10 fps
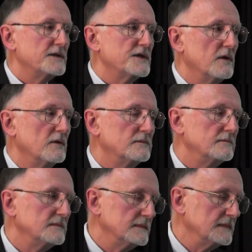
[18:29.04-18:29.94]
So
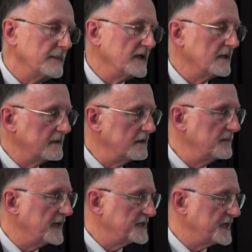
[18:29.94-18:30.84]
let me
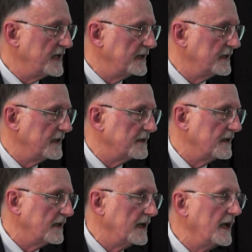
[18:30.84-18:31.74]
conclude by saying that
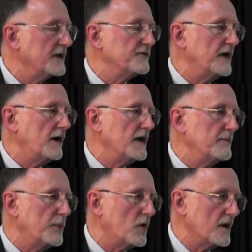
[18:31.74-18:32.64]
it's very
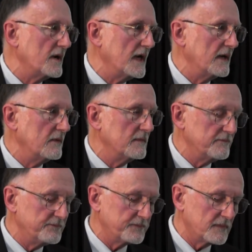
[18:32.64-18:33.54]
important
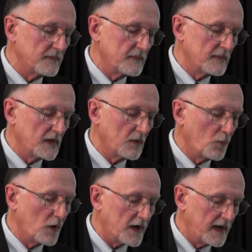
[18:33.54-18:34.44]
in
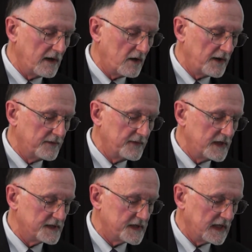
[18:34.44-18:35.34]
working on
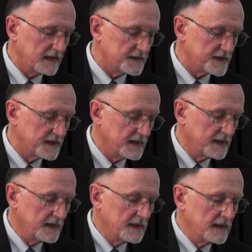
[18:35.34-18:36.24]
these things.
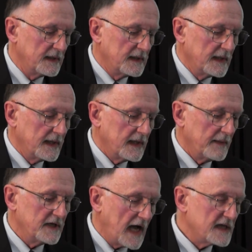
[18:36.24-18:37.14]

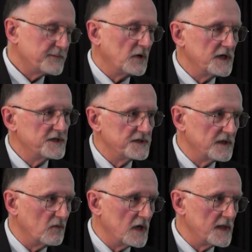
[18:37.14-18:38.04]
I mean, aspirations
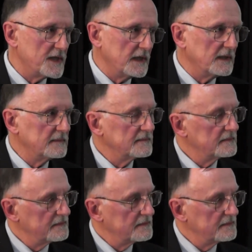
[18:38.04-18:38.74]
are one thing.